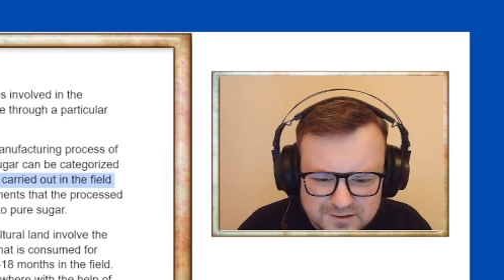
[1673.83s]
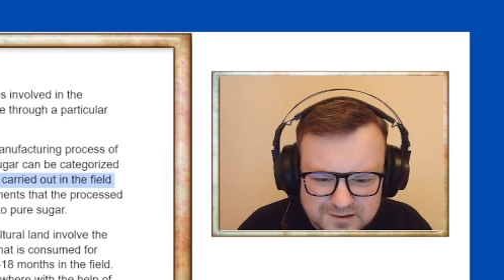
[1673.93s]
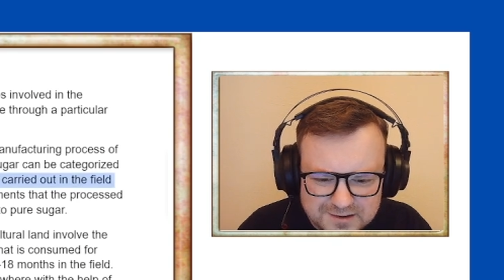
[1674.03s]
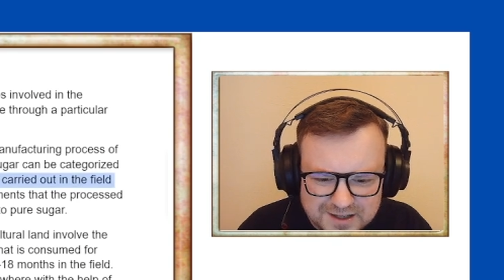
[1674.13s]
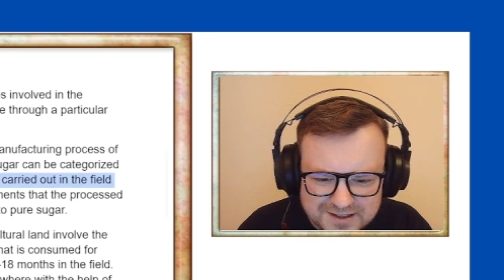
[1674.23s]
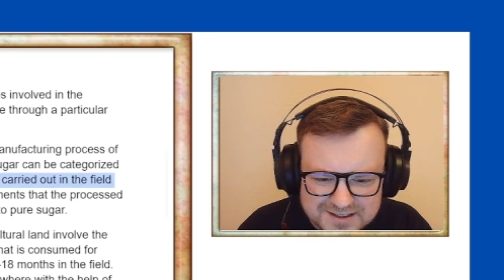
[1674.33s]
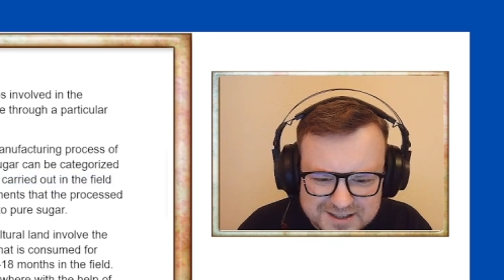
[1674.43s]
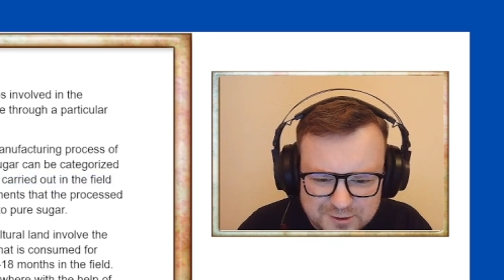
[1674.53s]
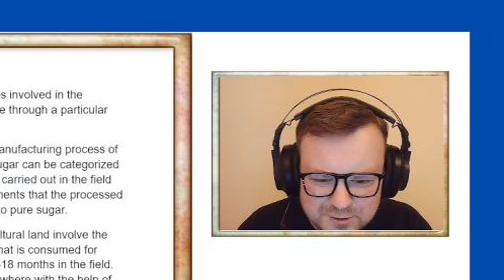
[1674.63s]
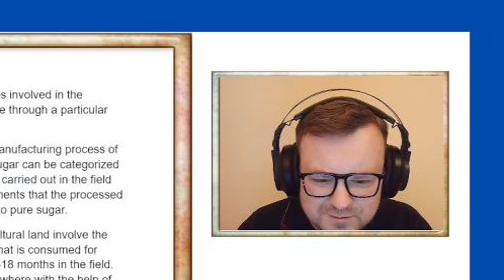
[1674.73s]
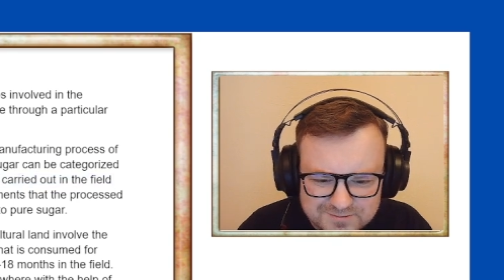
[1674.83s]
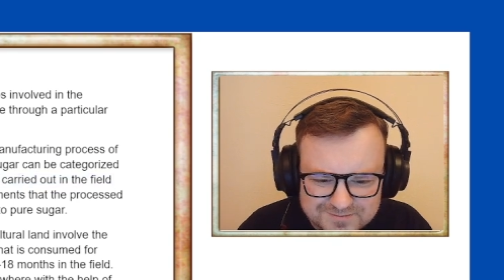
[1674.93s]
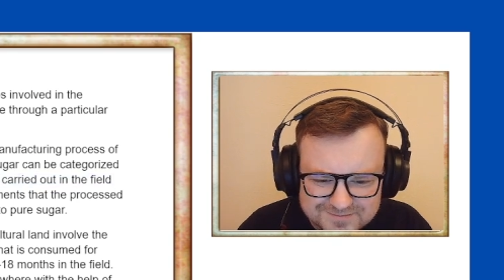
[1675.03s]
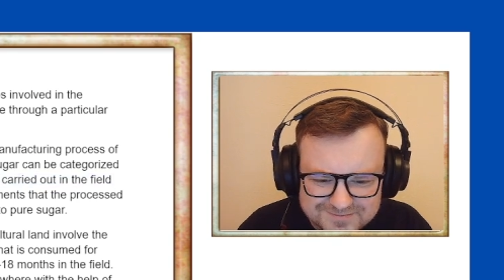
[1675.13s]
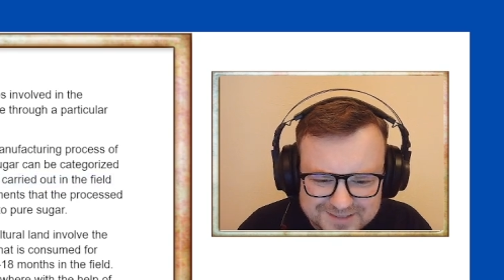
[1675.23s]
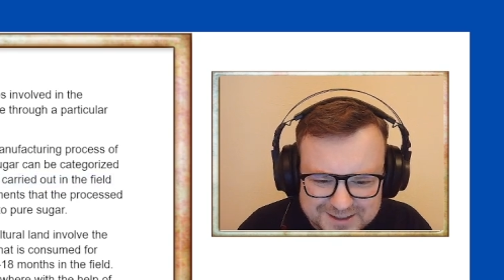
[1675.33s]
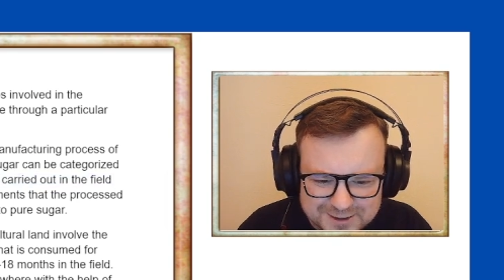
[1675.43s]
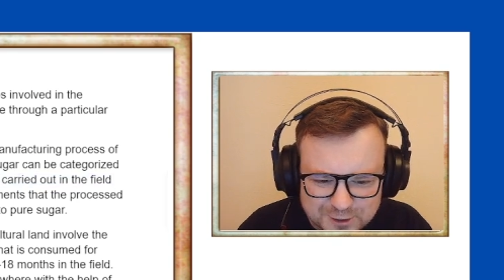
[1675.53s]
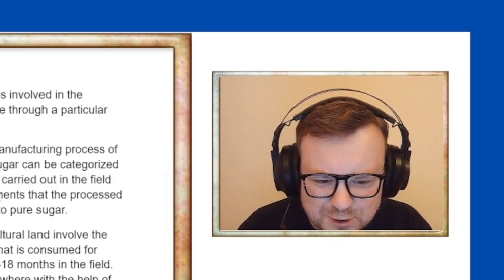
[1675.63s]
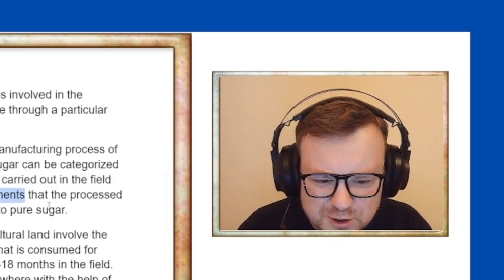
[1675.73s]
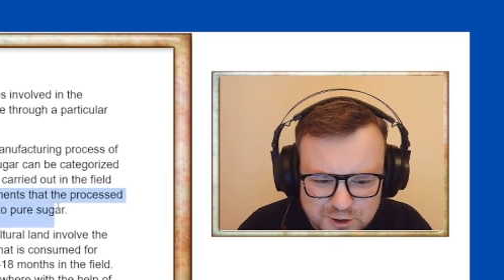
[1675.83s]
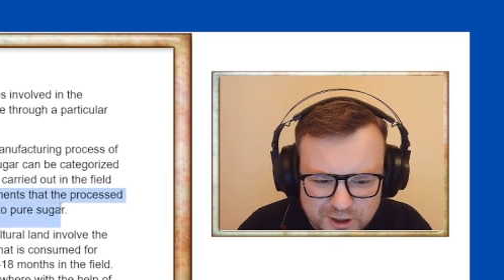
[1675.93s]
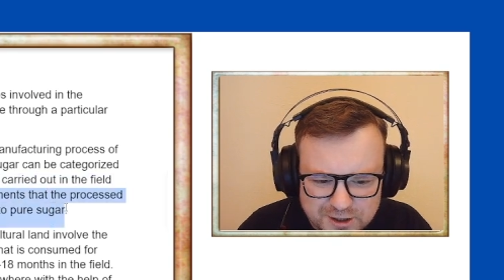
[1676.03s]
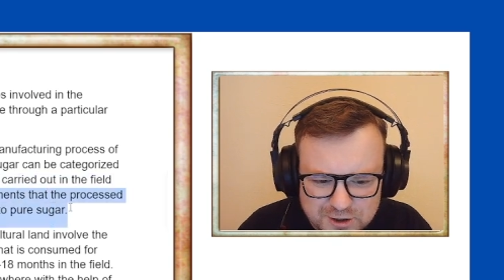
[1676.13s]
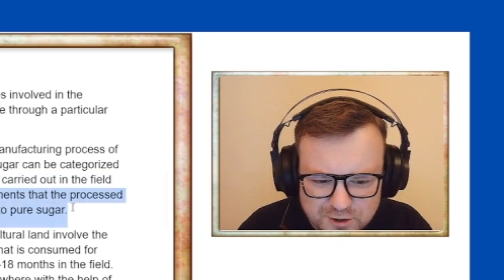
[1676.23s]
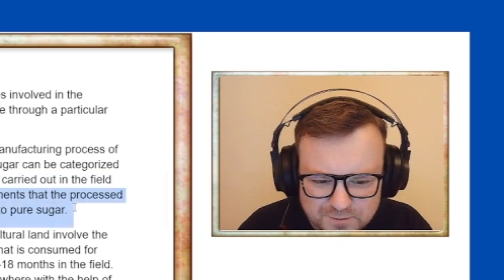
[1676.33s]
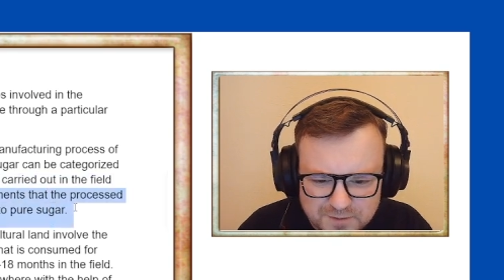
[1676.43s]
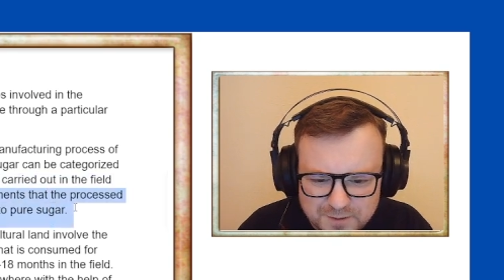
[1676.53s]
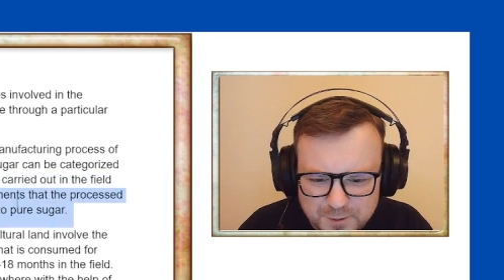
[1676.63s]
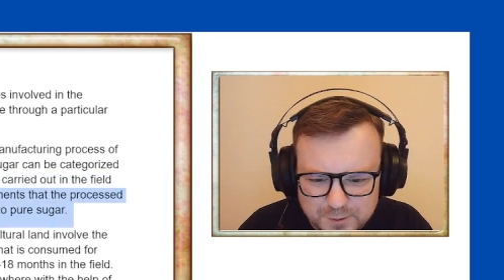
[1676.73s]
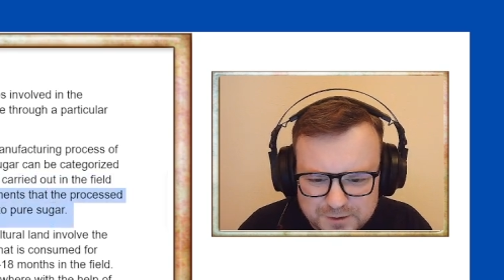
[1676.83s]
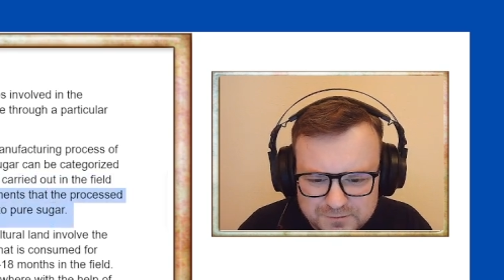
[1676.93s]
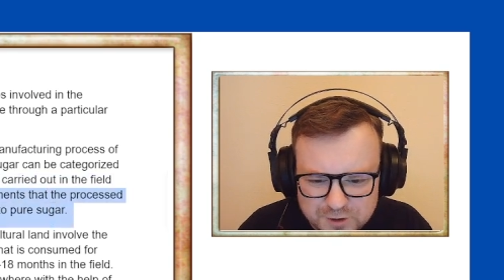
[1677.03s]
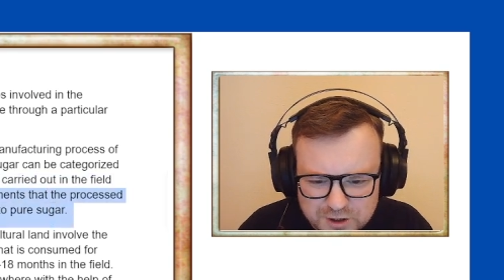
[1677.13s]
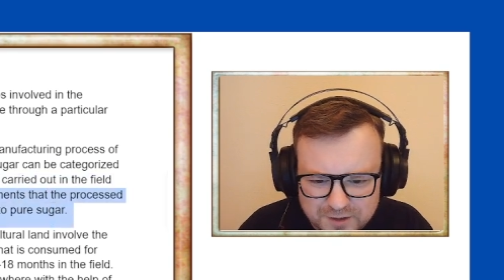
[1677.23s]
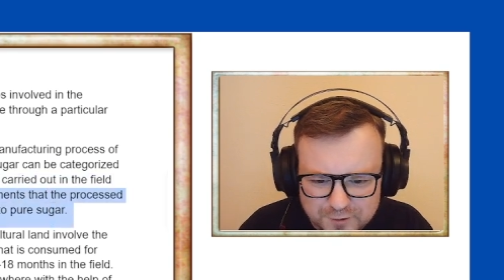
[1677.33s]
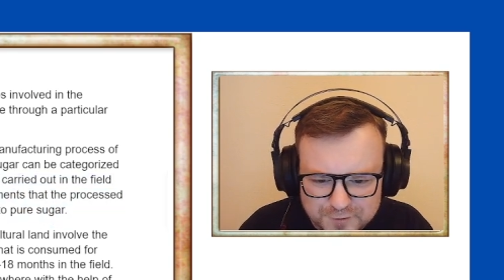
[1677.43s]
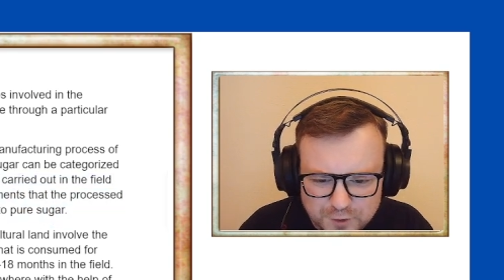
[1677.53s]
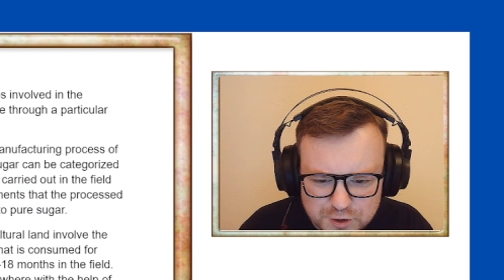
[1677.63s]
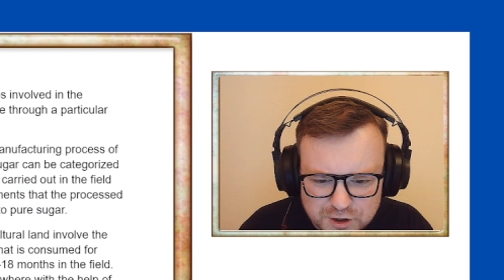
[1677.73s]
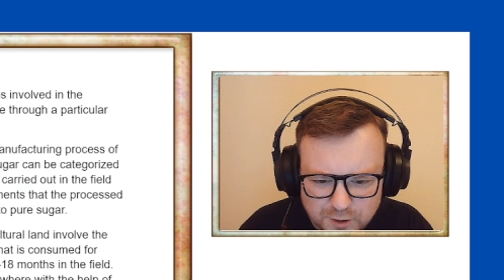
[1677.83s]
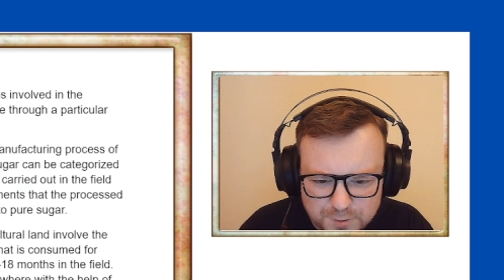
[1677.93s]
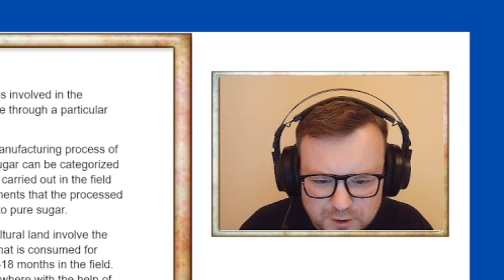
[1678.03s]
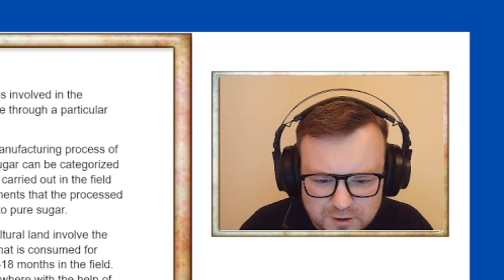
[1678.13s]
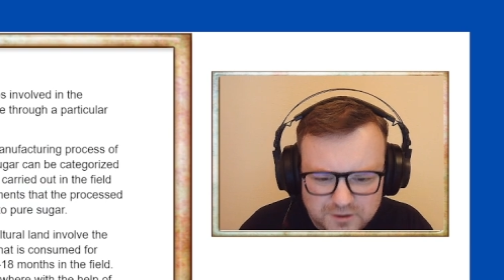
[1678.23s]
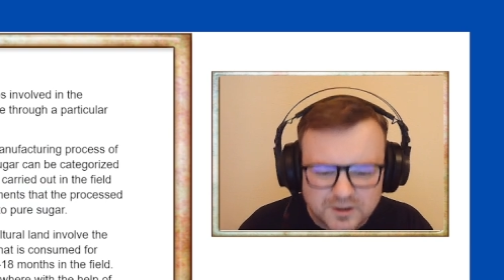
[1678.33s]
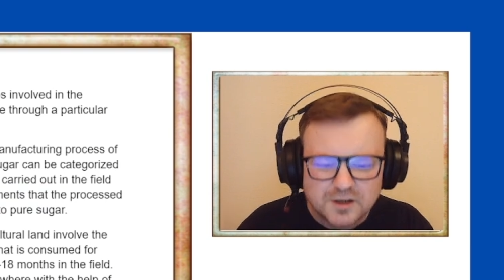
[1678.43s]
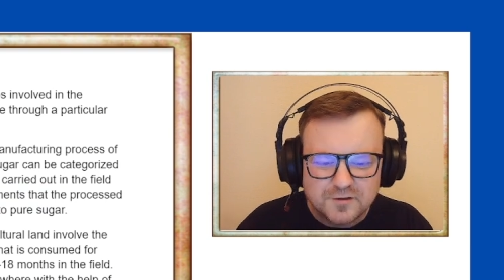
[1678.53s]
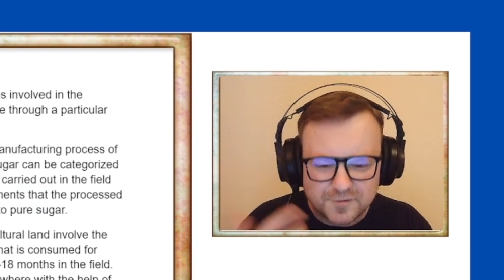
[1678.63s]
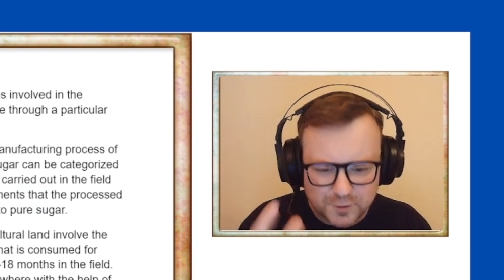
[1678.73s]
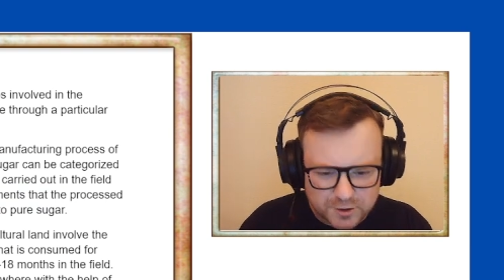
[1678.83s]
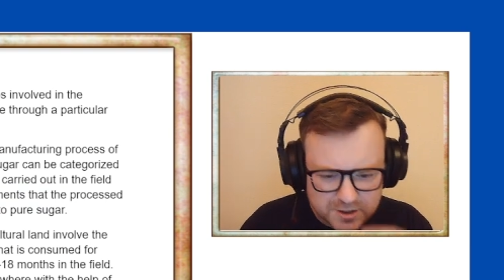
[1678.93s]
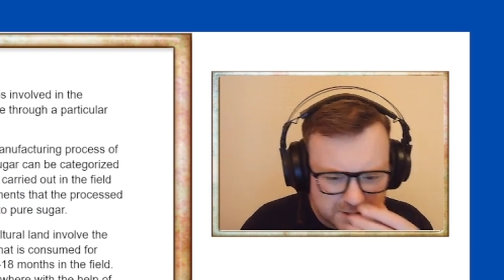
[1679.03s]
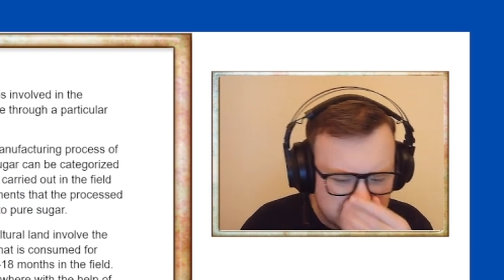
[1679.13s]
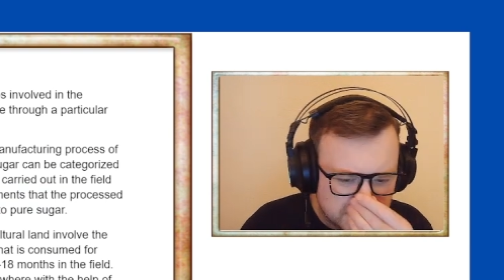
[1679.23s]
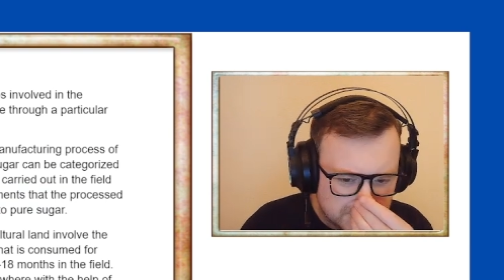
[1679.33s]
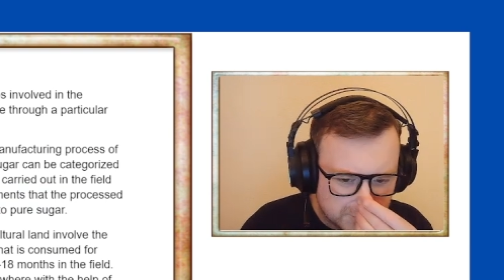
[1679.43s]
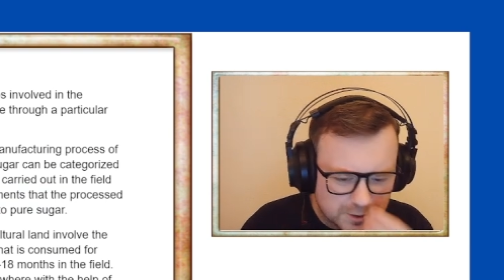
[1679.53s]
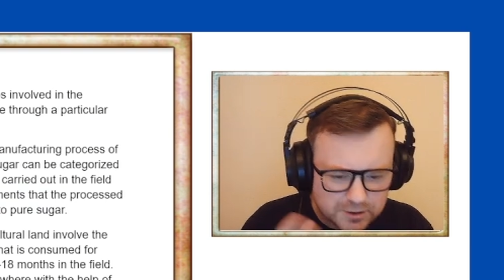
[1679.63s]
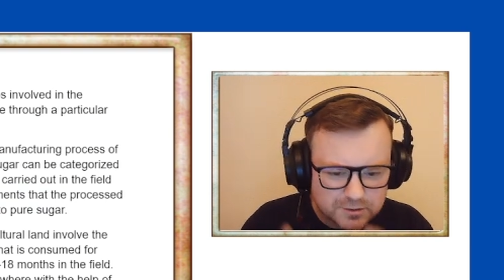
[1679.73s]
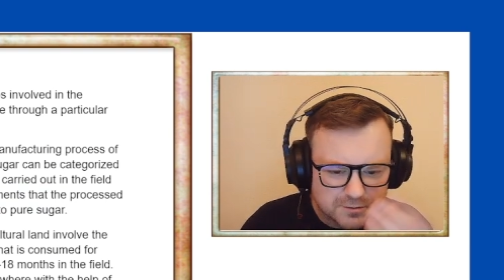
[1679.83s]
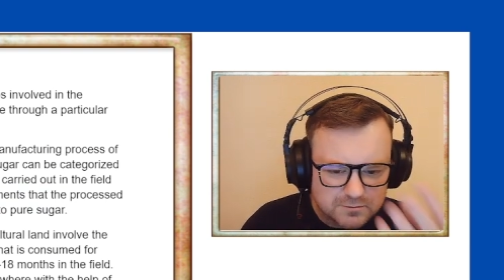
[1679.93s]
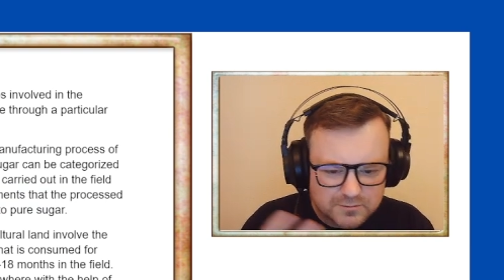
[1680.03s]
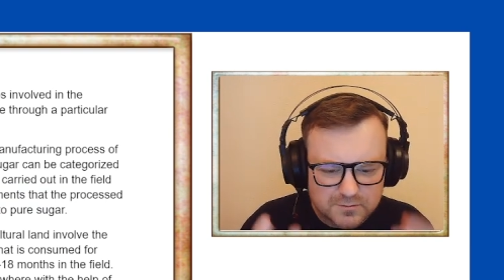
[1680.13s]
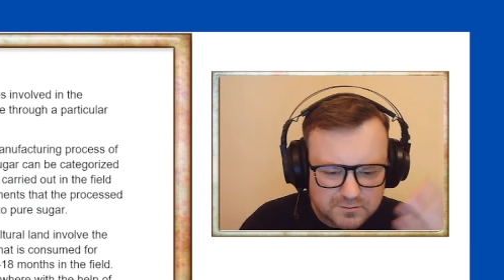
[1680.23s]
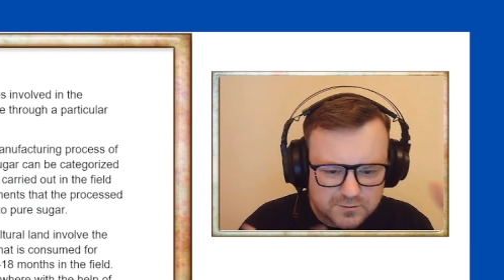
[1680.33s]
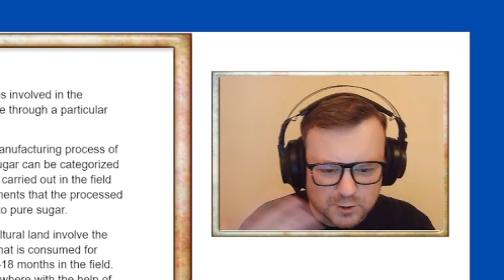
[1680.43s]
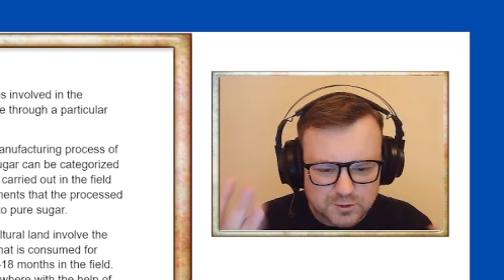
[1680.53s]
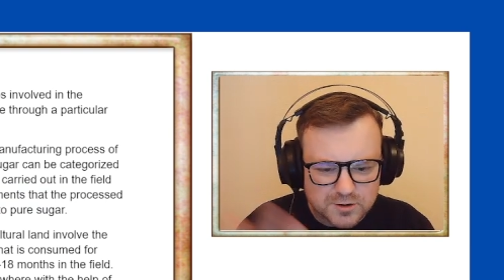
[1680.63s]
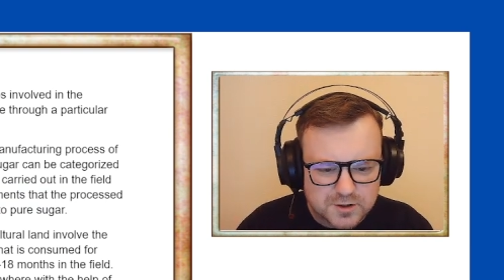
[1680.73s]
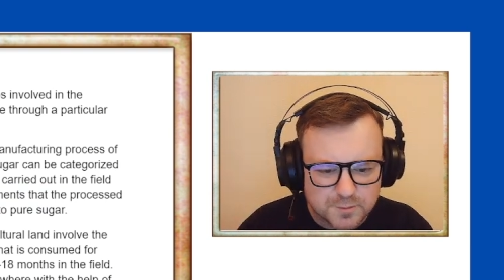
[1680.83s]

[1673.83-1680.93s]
That looks strange. So maybe we just have a full stop here. Firstly, we can notice the